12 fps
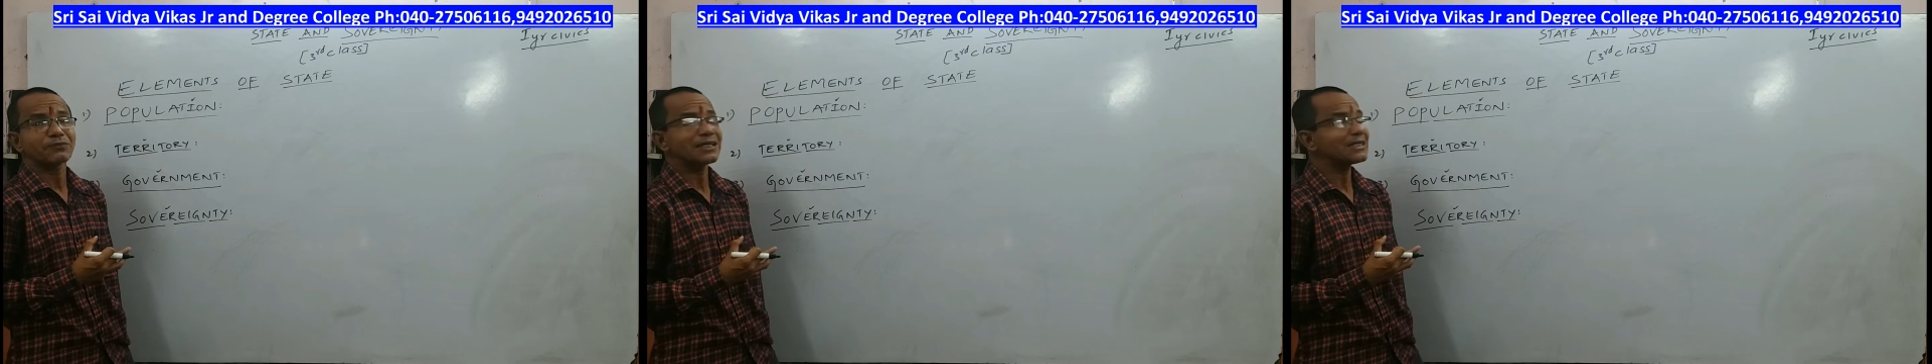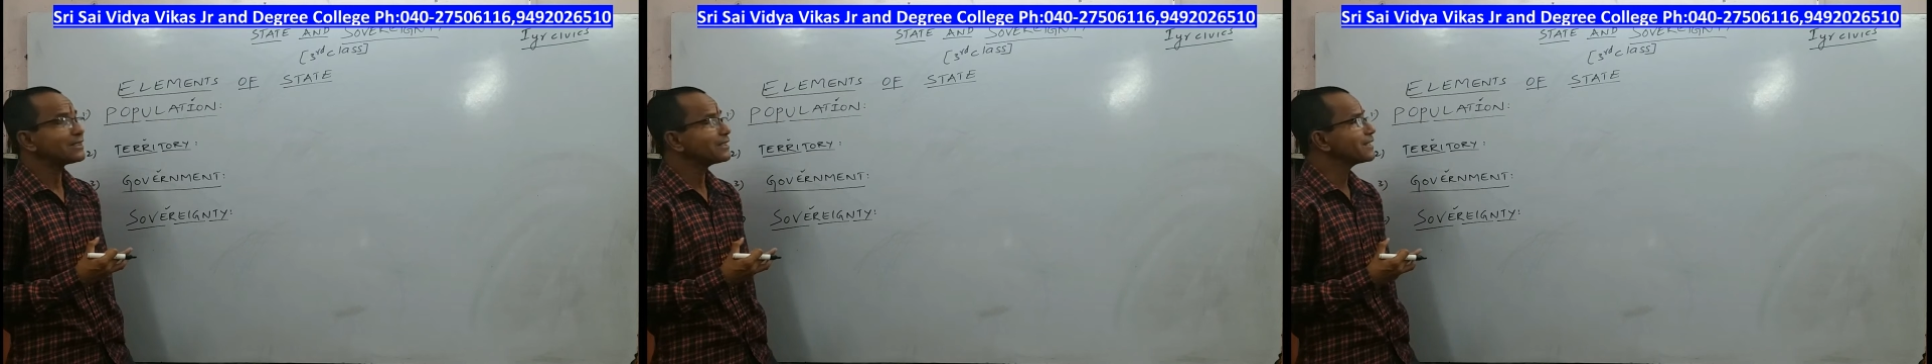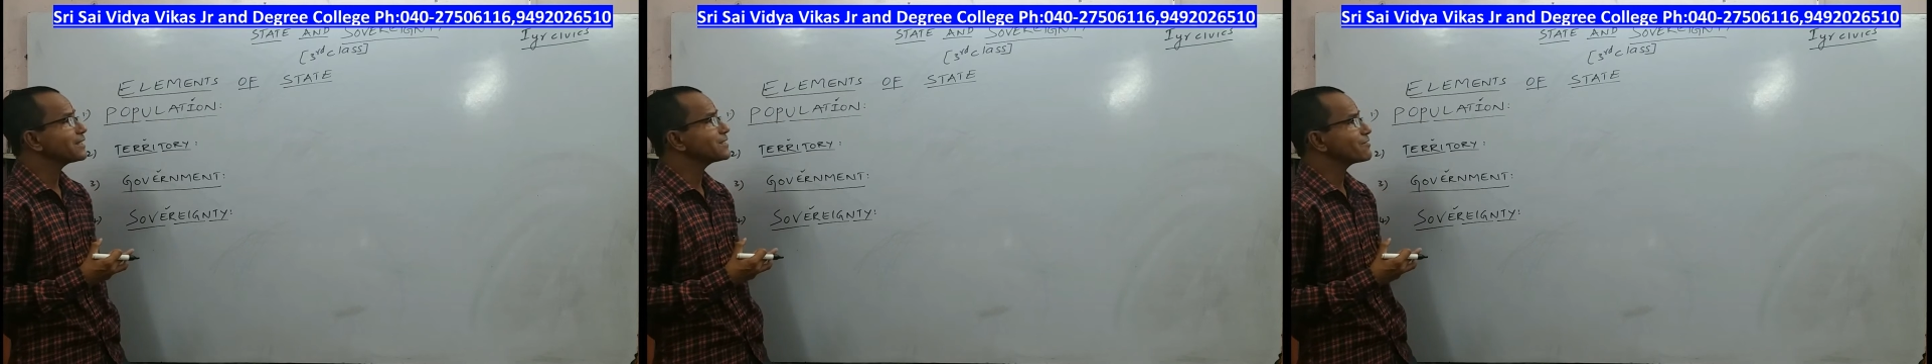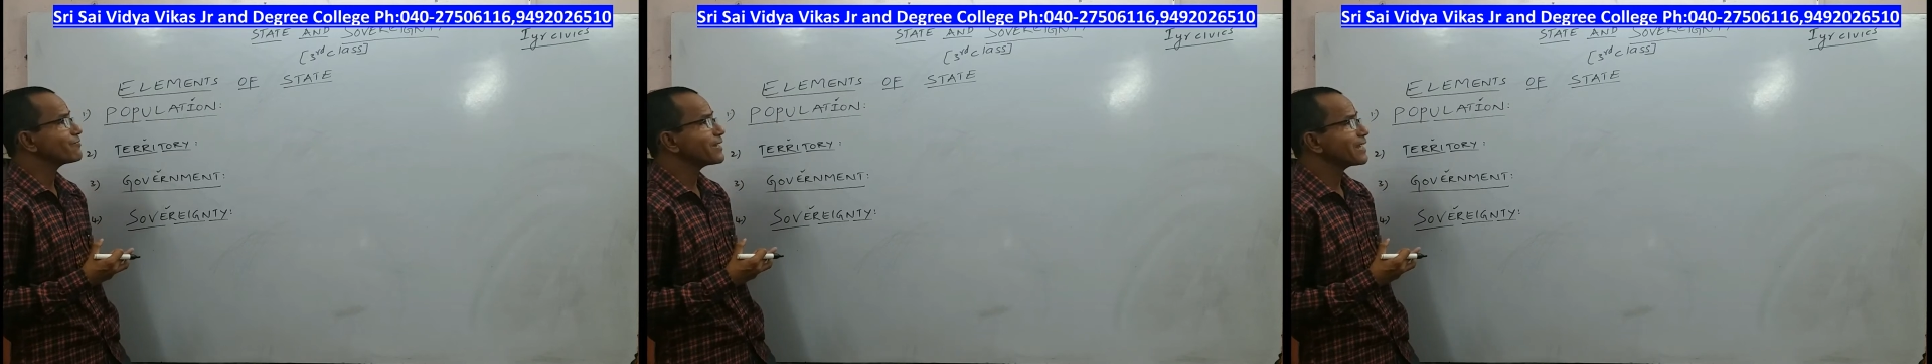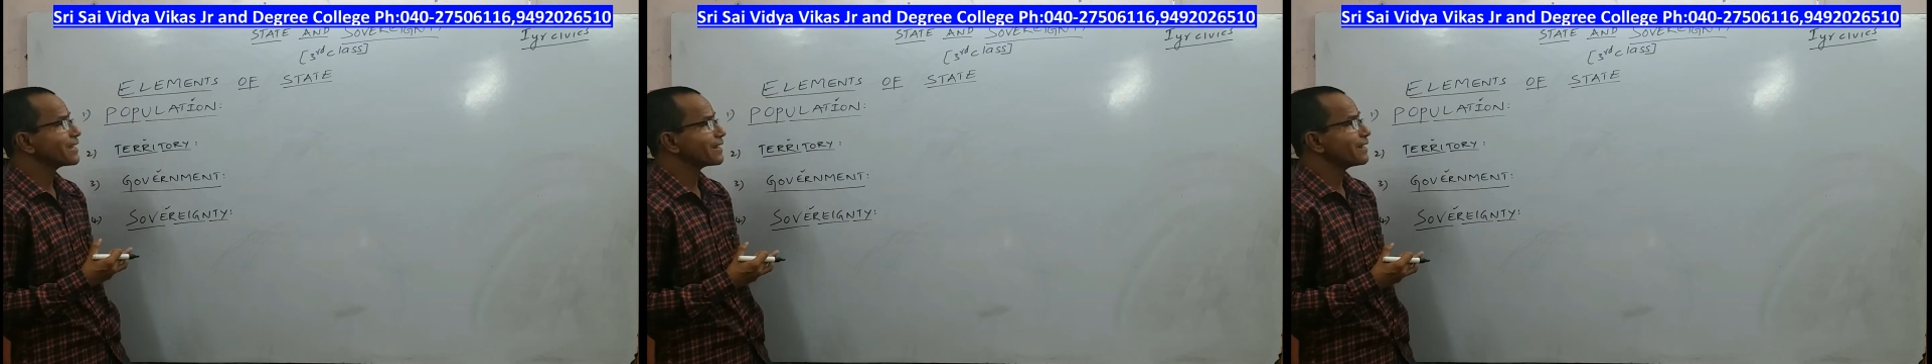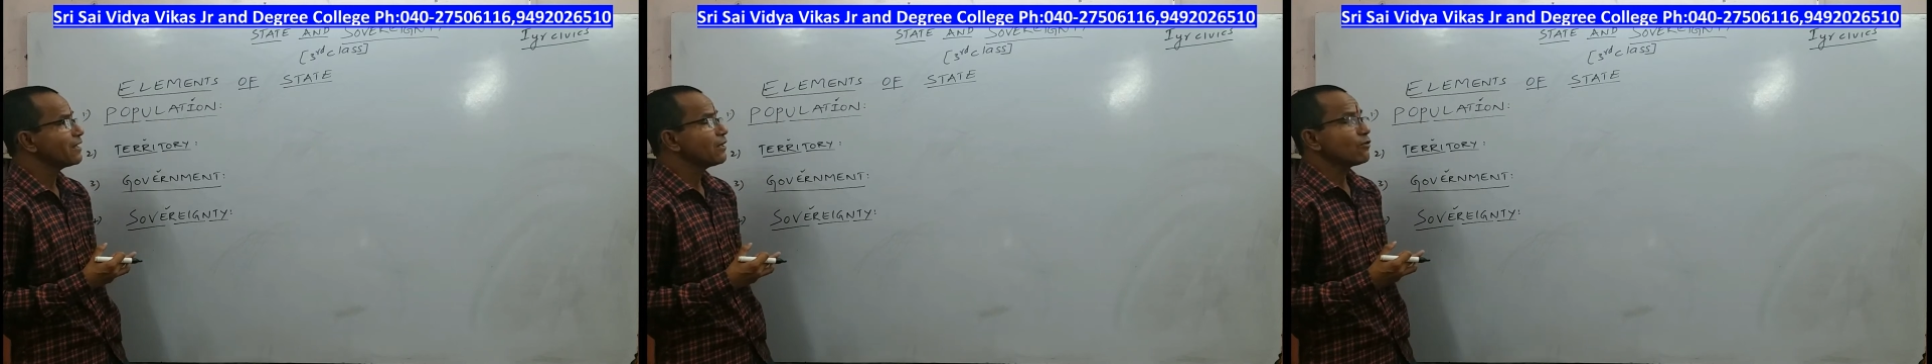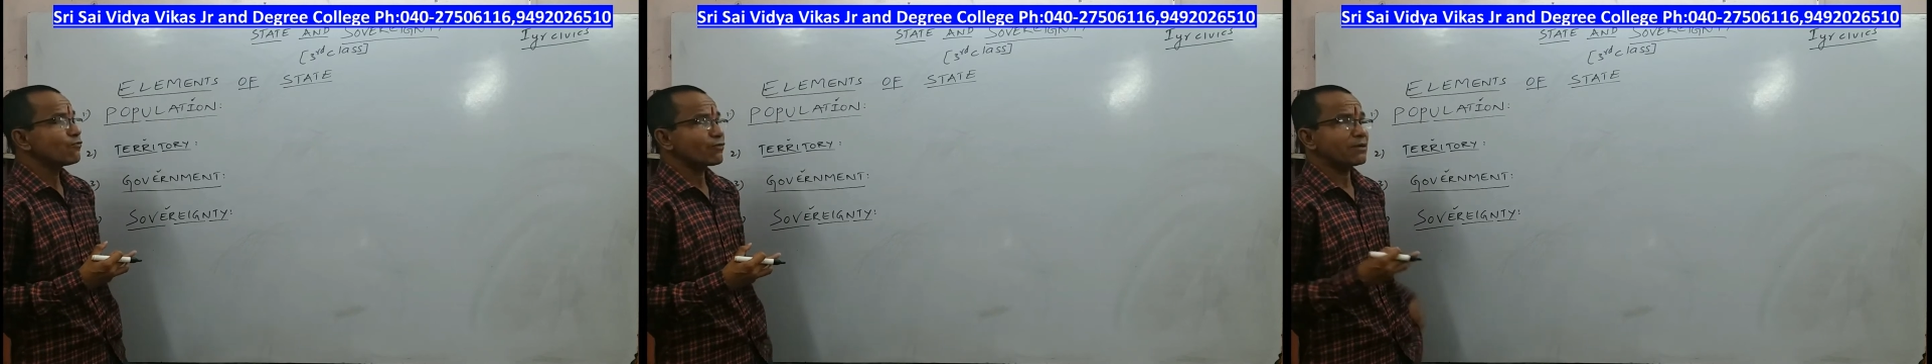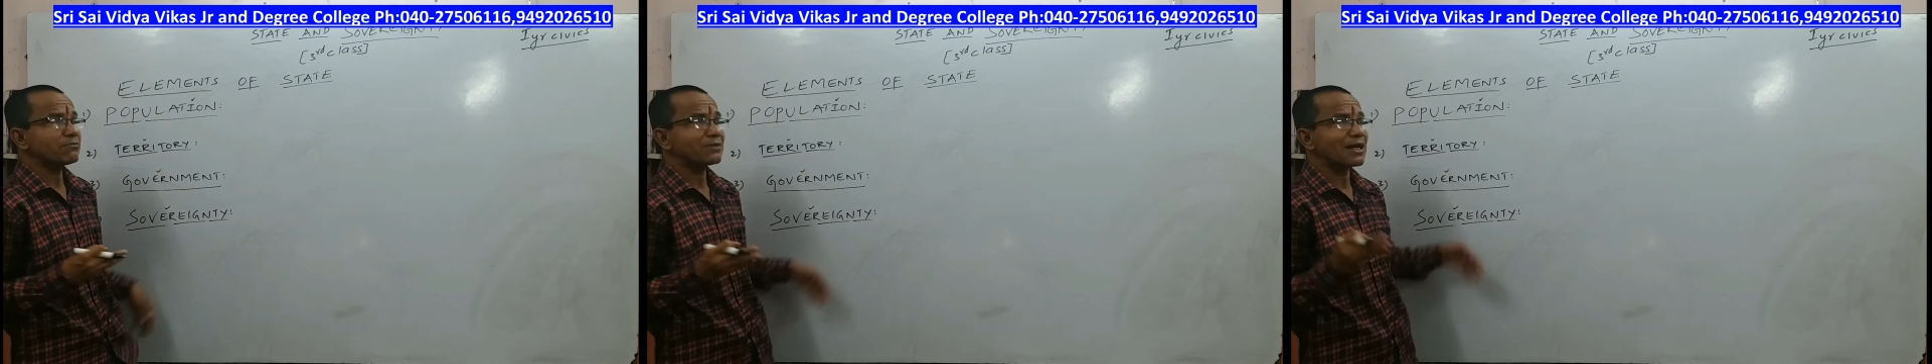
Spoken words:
In this way, from